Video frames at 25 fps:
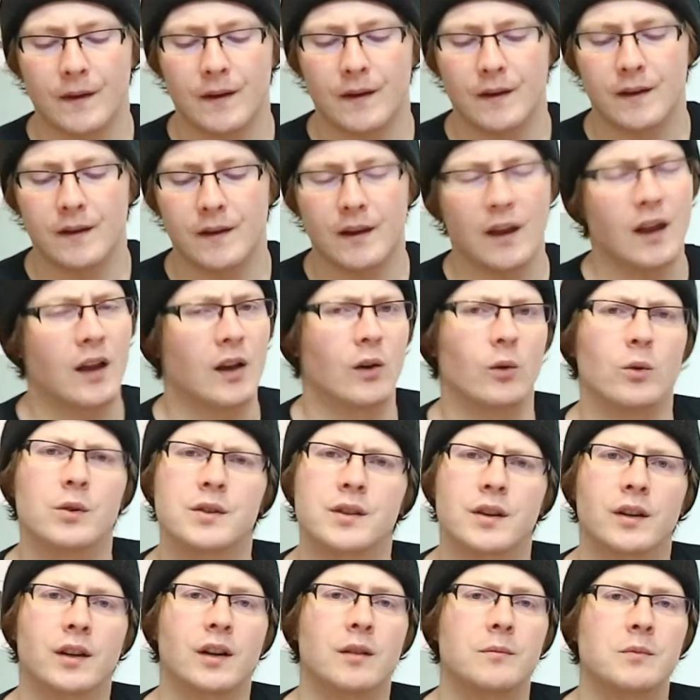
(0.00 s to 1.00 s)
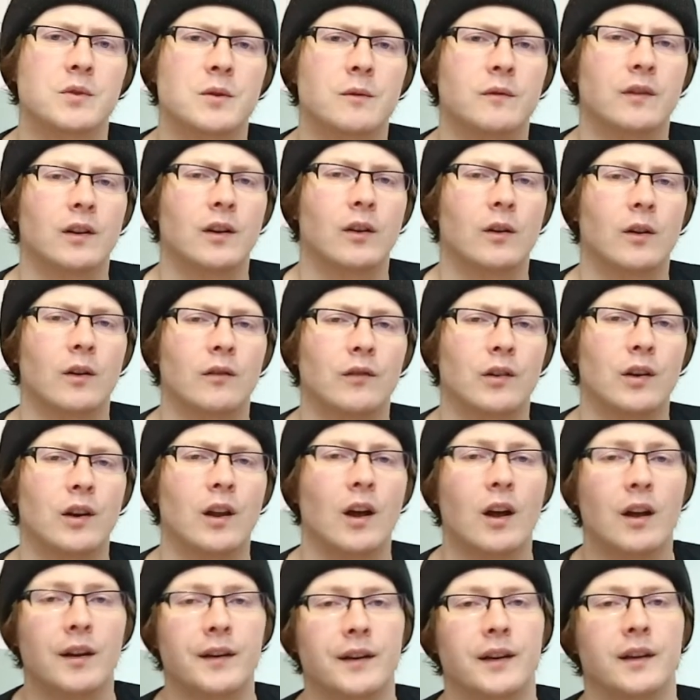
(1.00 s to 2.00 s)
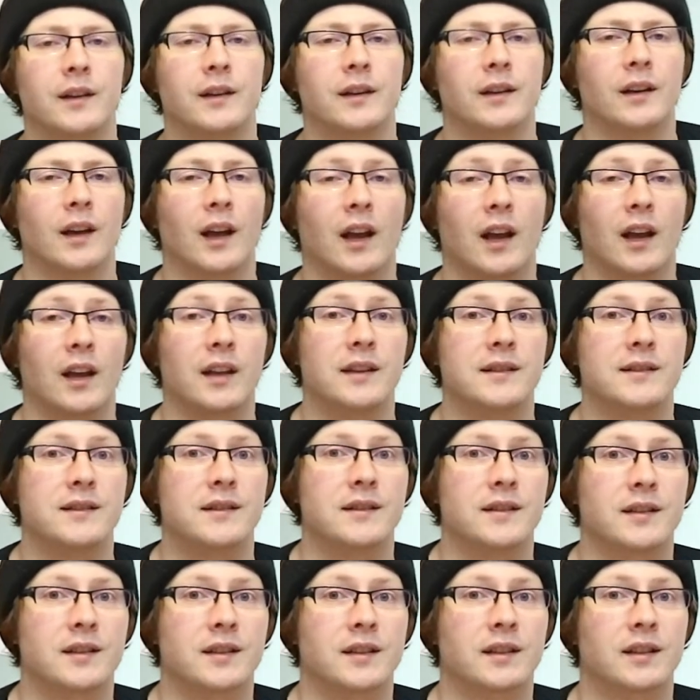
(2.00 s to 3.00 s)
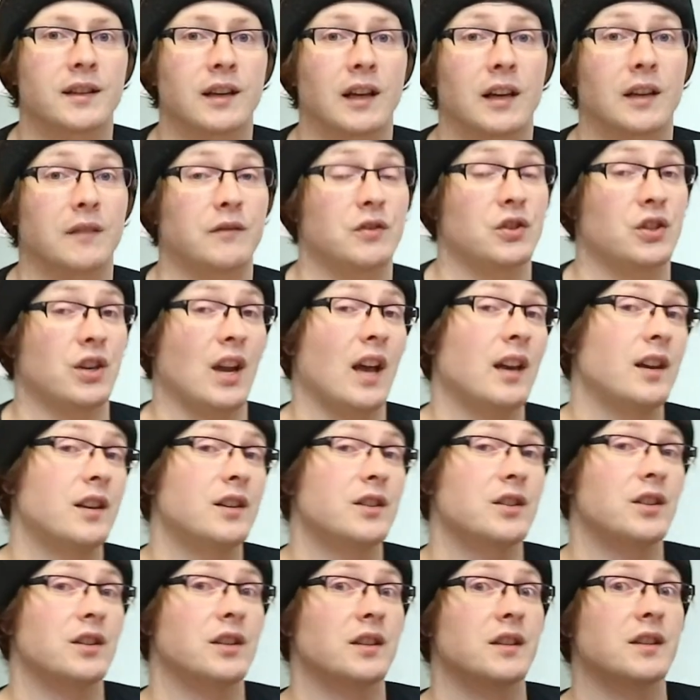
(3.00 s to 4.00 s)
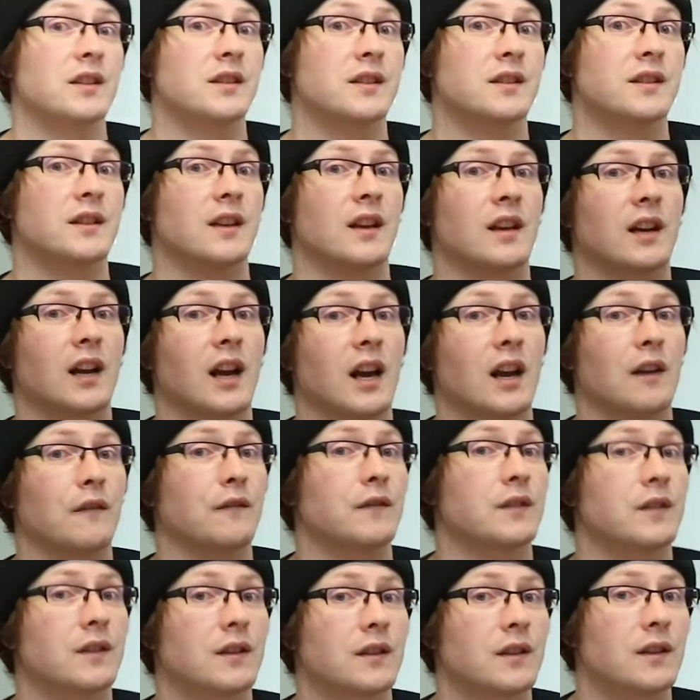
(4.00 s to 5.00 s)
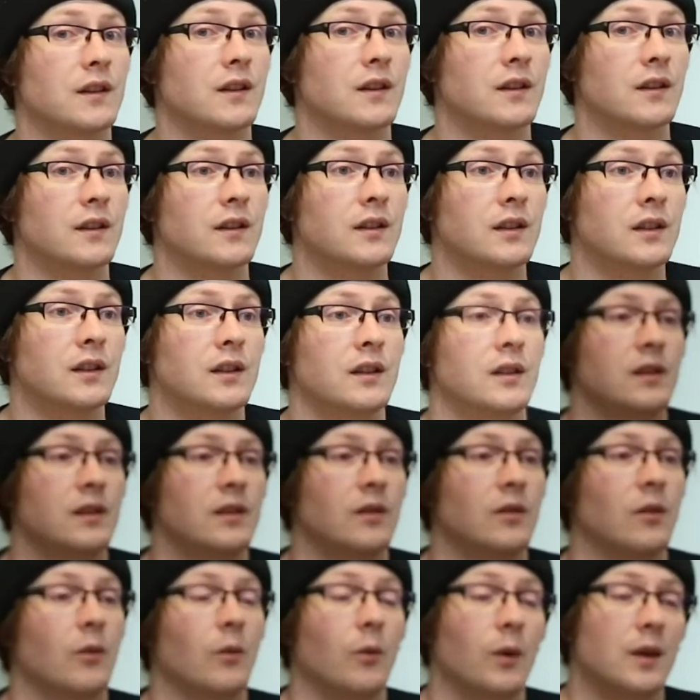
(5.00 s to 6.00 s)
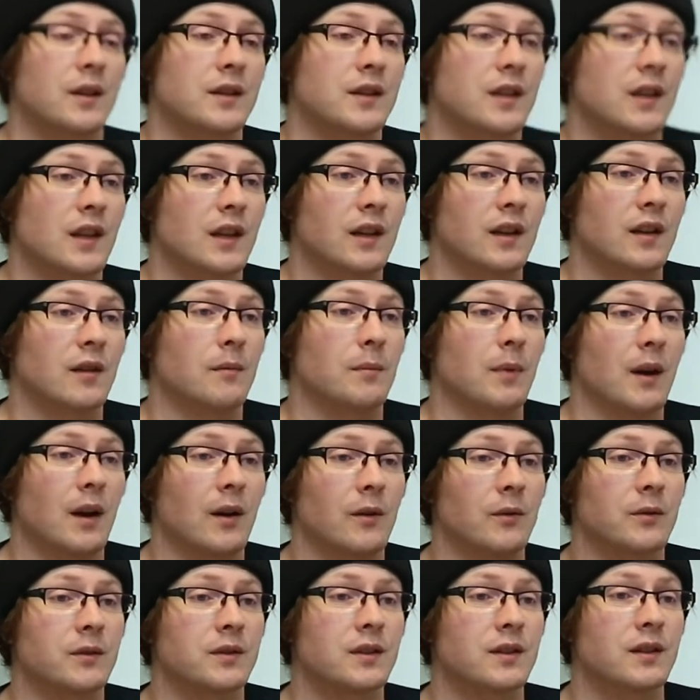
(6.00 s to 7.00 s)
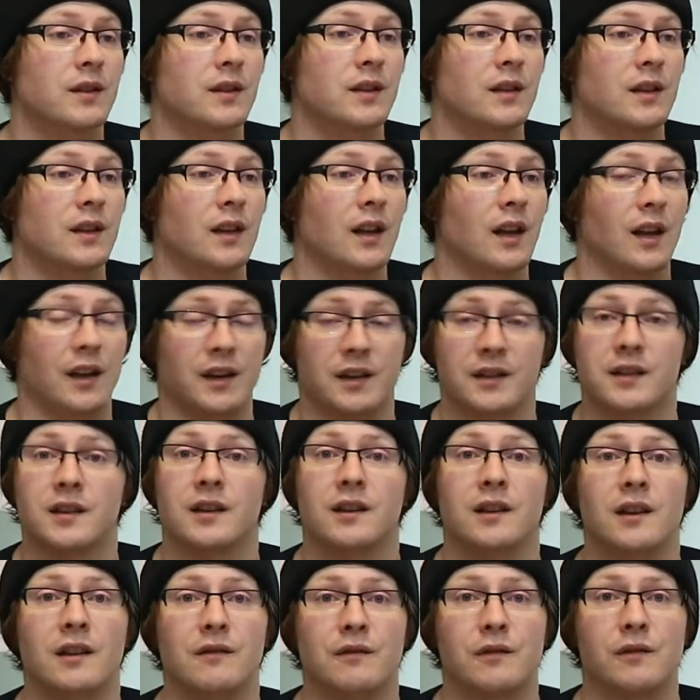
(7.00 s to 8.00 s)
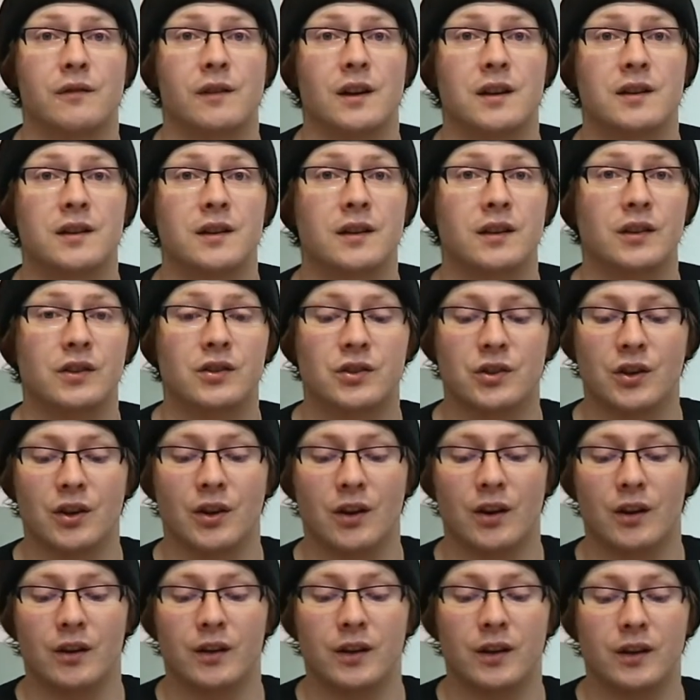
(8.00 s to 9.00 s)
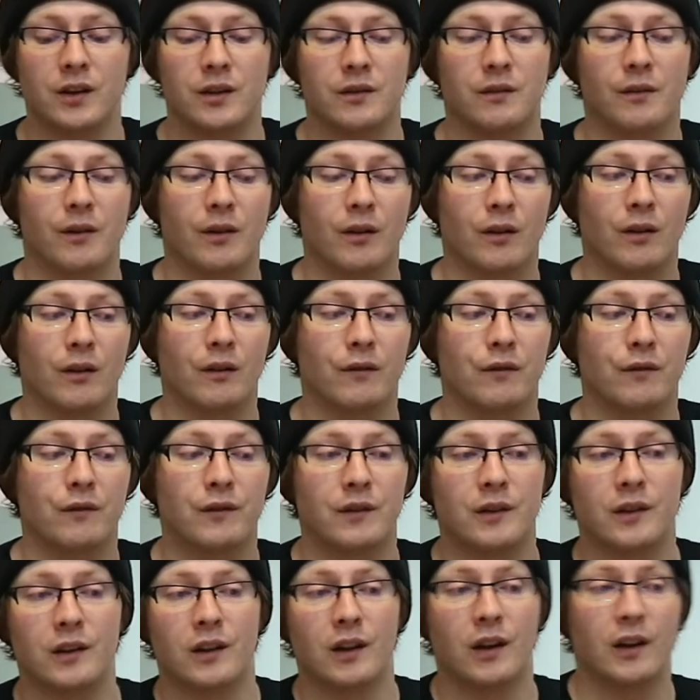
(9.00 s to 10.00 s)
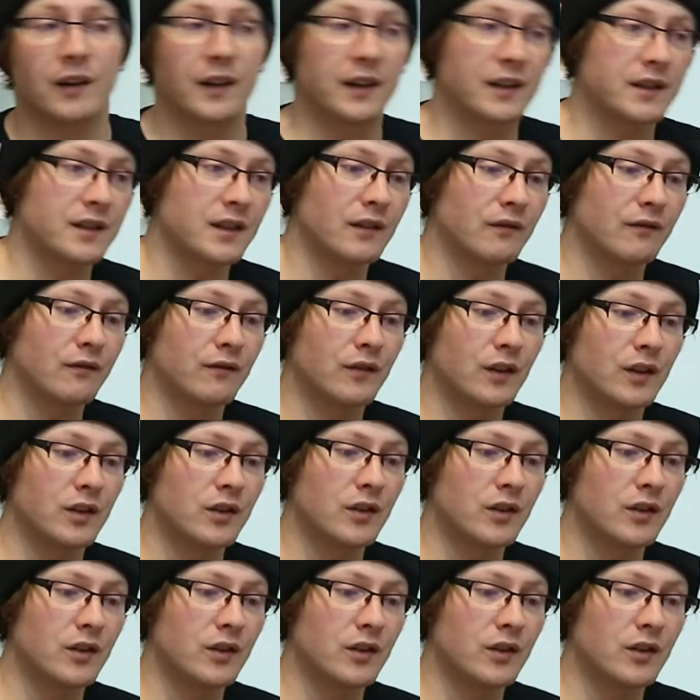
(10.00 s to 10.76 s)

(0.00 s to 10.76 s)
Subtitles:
yeah, it also comes with a lot of learning and kind of challenges that I have to always think about. And it's a never-ending journey of learning something